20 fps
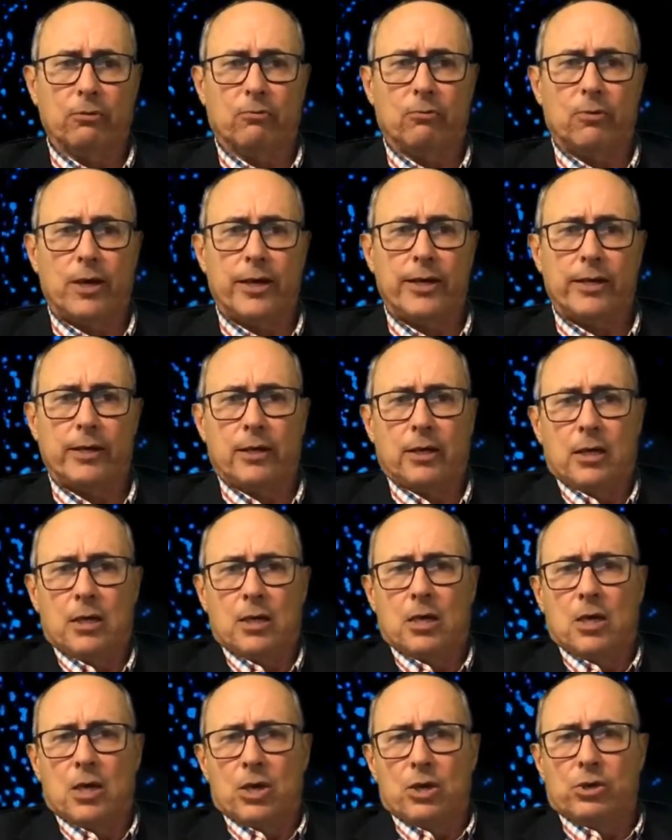rate
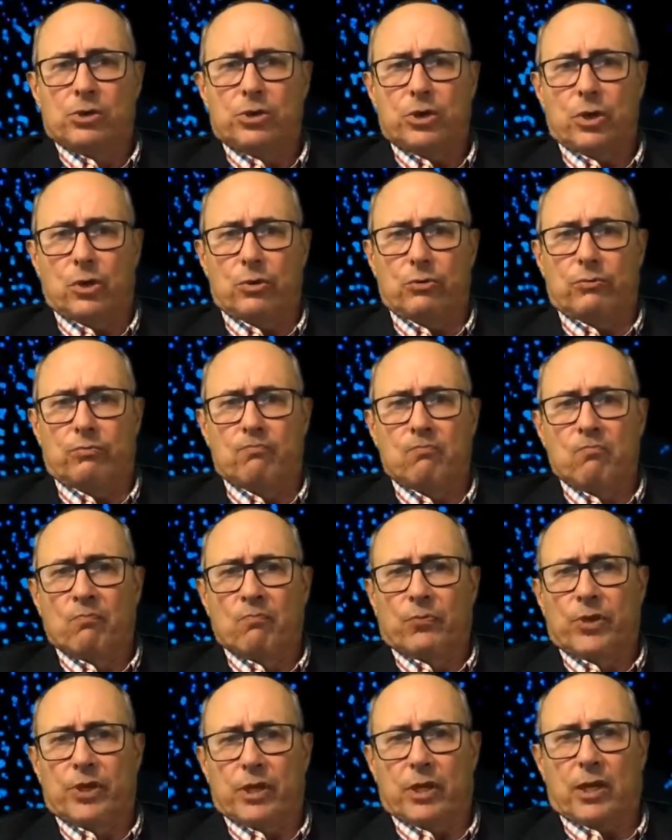showed
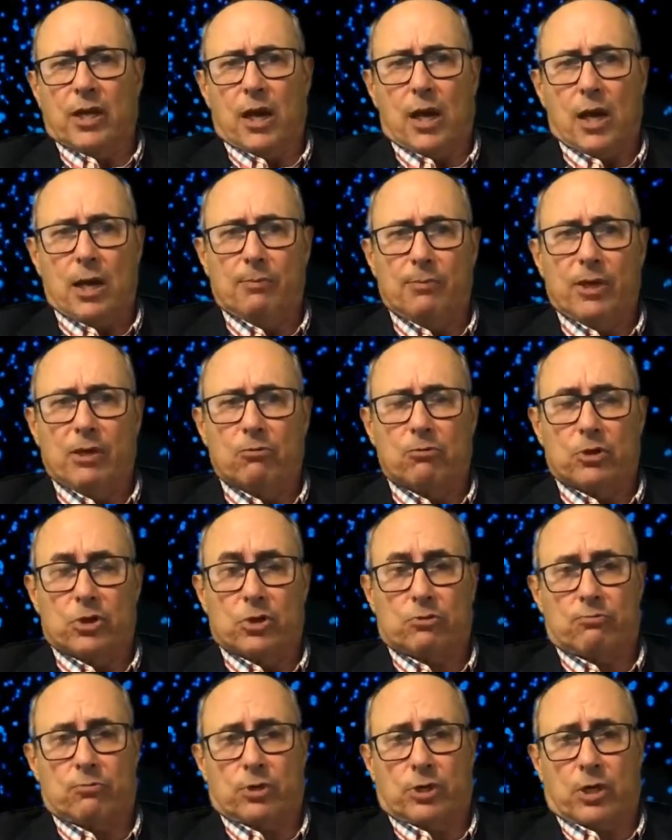the economy was
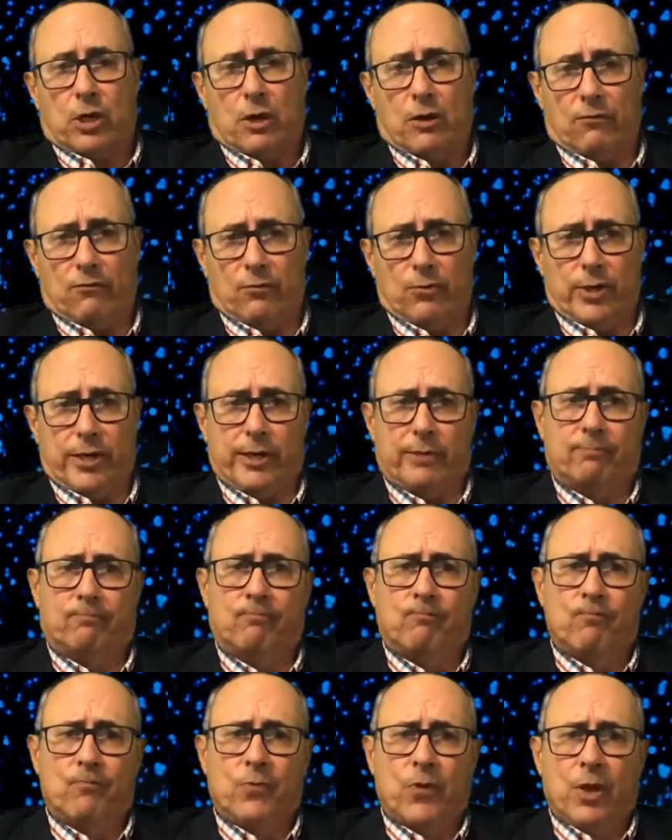recovering.
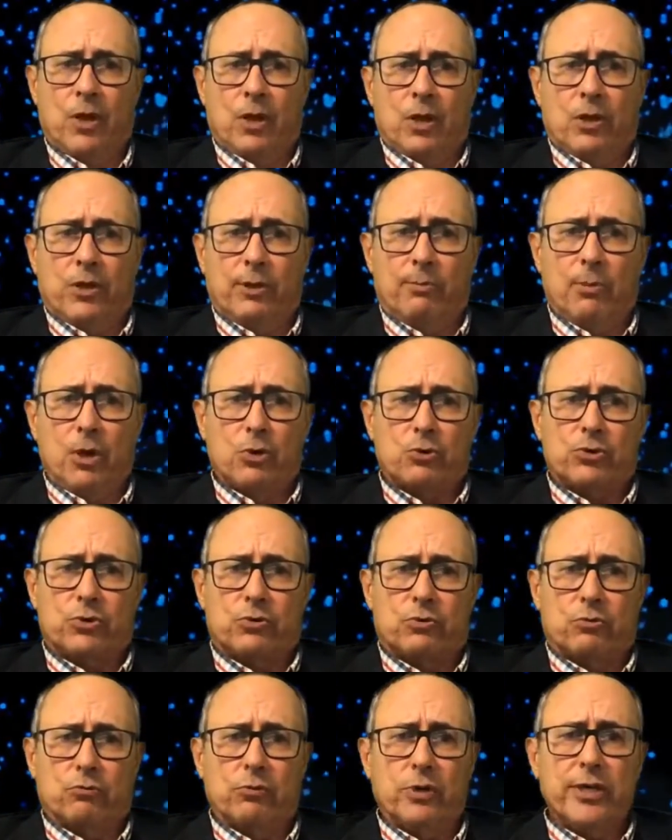The most
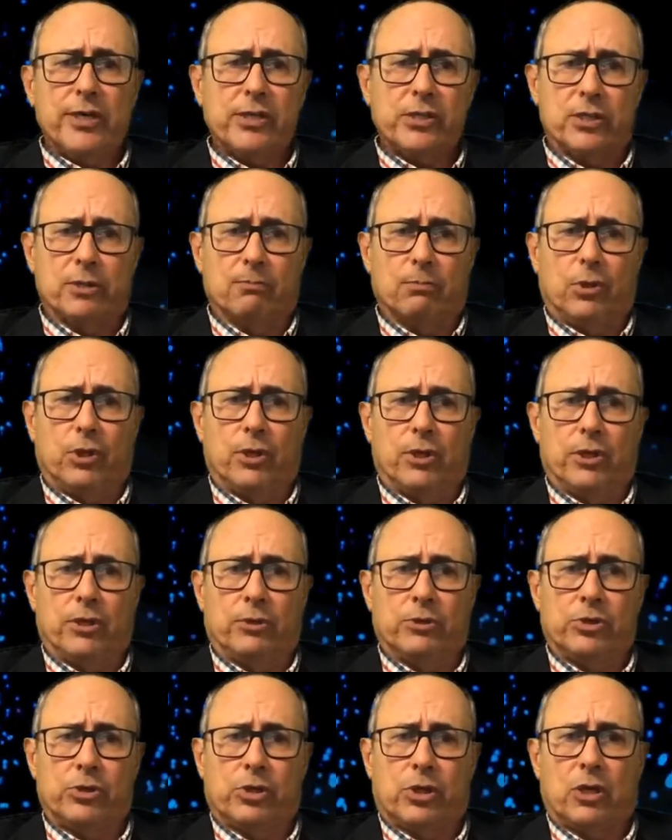recent
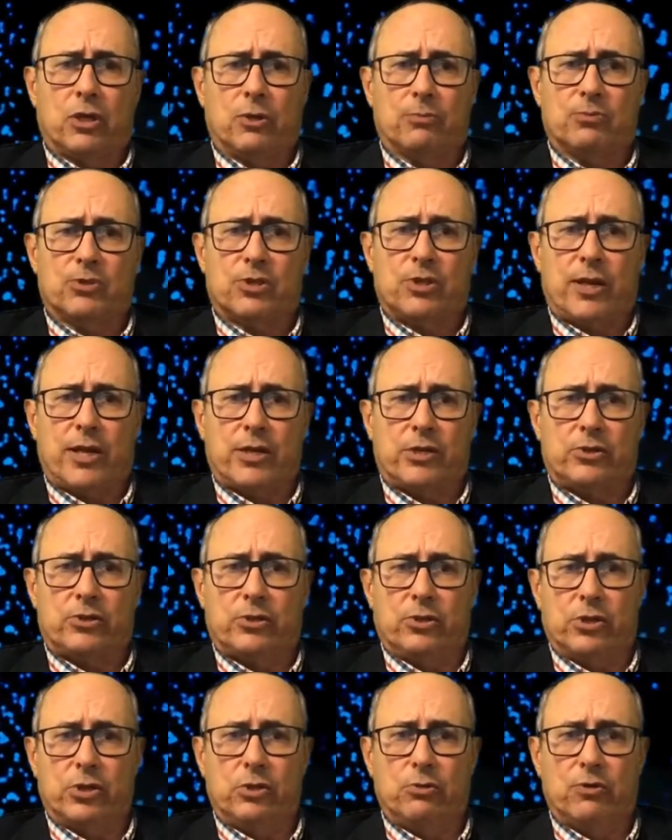plunge comes thanks to
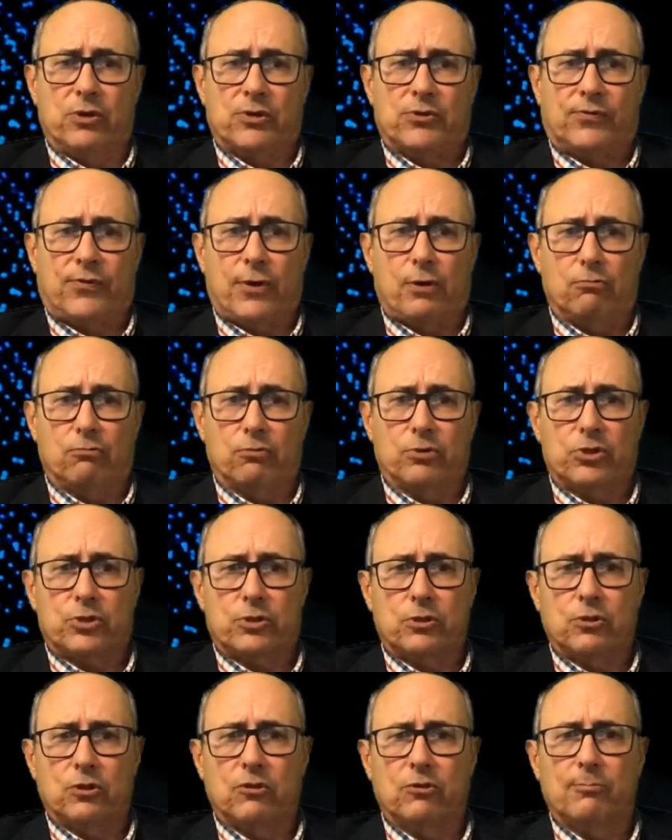the U.S. Federal
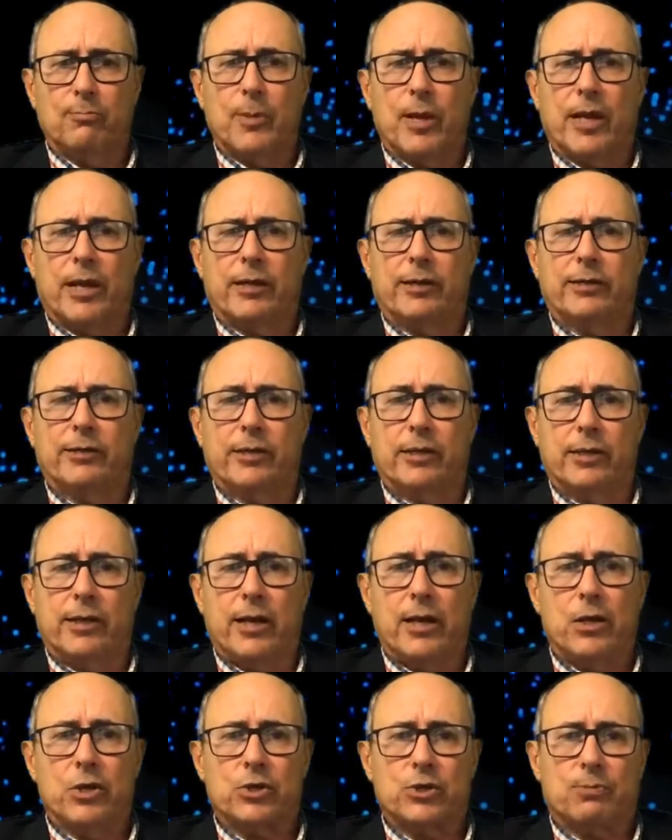Reserve making an
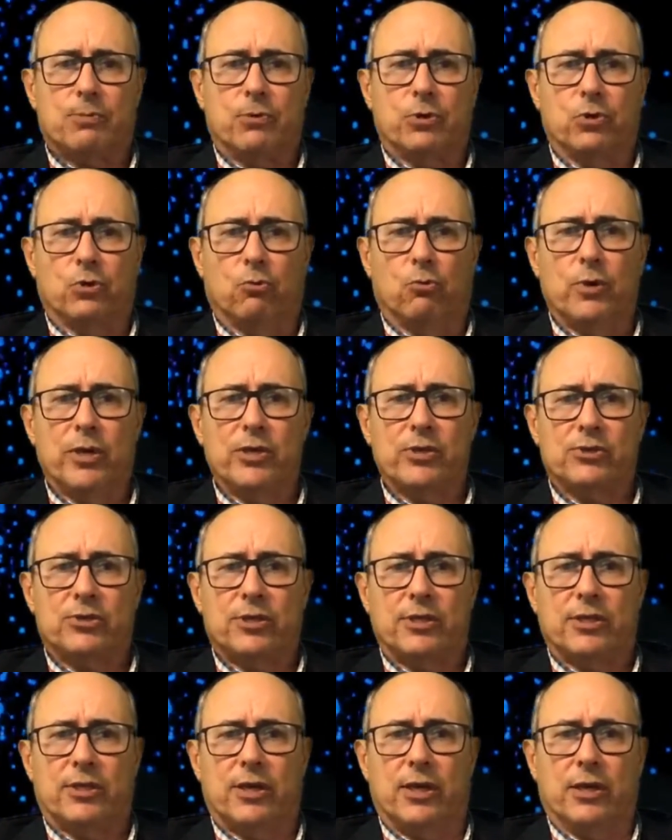announcement on
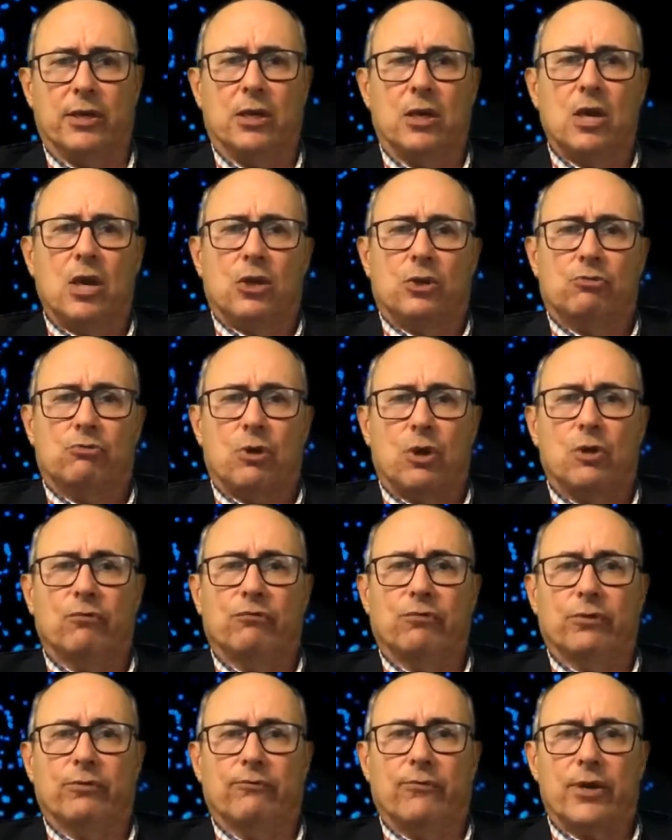Wednesday that drove
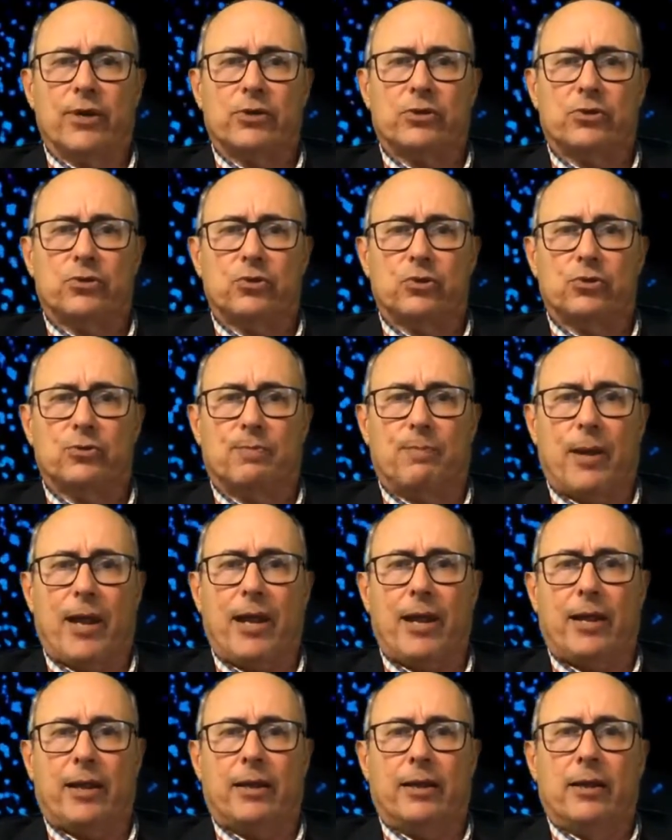investors
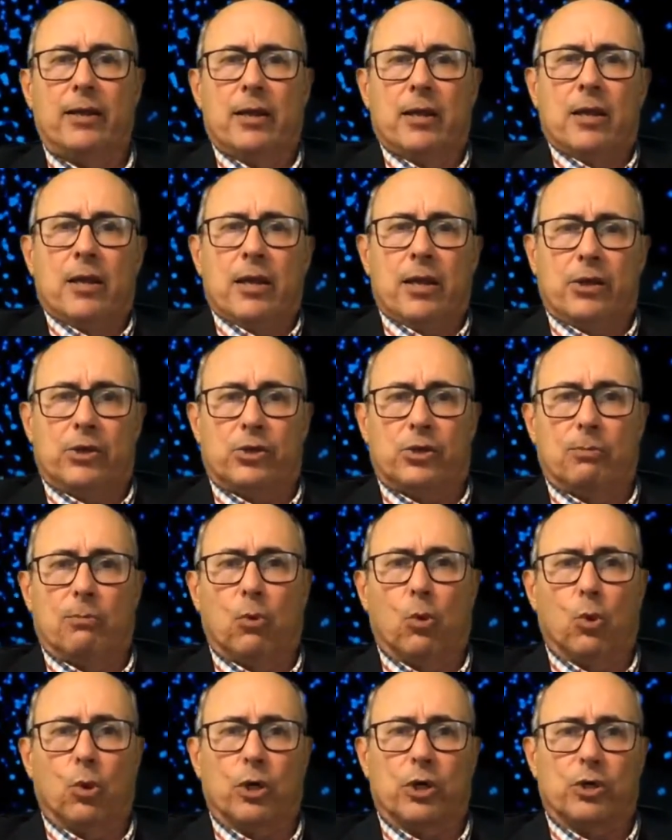back into
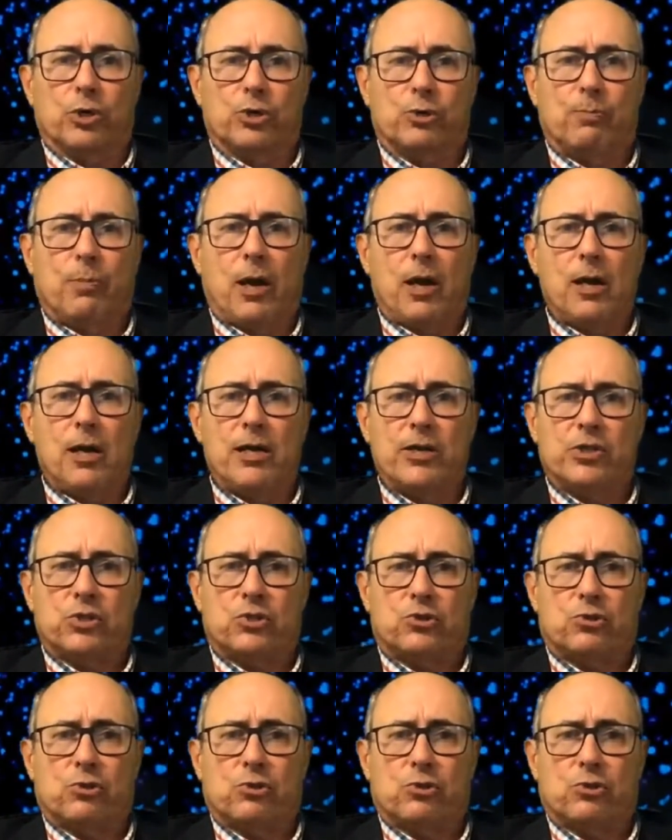mortgage bonds,